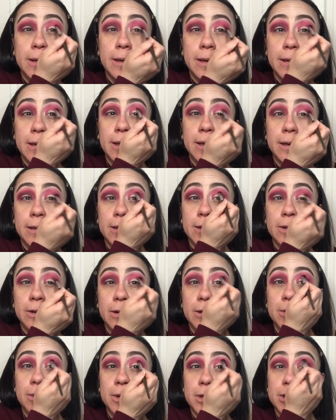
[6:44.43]
and
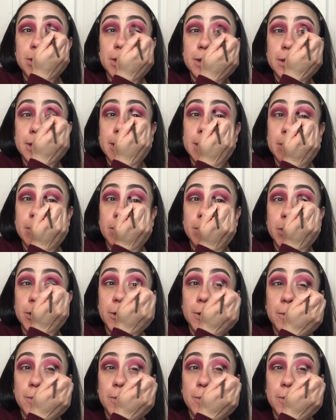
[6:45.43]
are wondering, like, you know,